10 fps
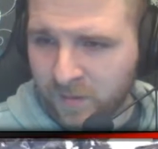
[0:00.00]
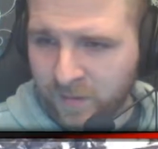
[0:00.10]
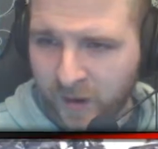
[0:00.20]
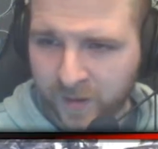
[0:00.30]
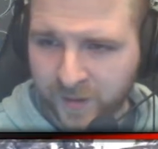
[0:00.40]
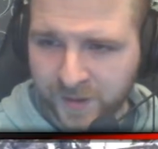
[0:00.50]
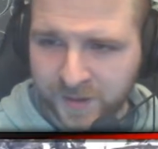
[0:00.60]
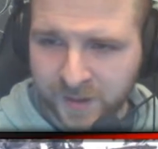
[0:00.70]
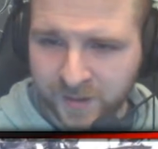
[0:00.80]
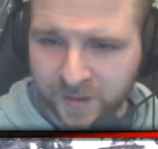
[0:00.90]
fire
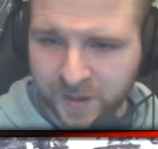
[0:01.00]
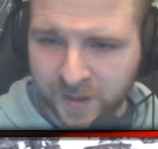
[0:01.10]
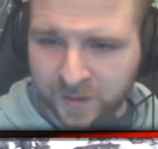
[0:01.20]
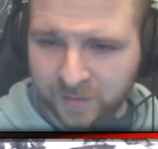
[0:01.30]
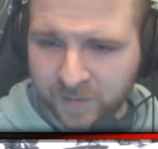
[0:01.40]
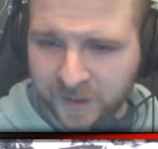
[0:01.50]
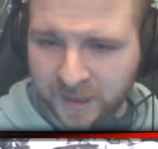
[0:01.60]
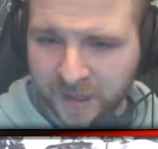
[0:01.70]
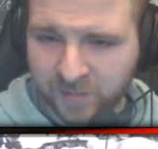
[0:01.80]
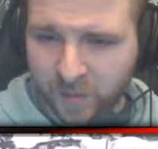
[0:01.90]
extinguisher
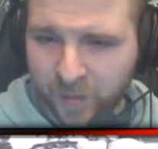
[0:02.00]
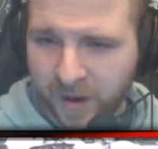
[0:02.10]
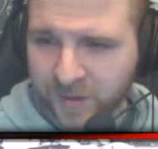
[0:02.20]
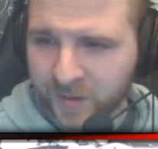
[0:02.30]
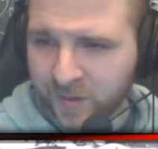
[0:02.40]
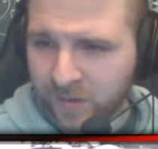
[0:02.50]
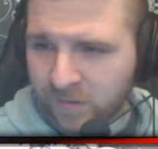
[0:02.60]
slash repair tool.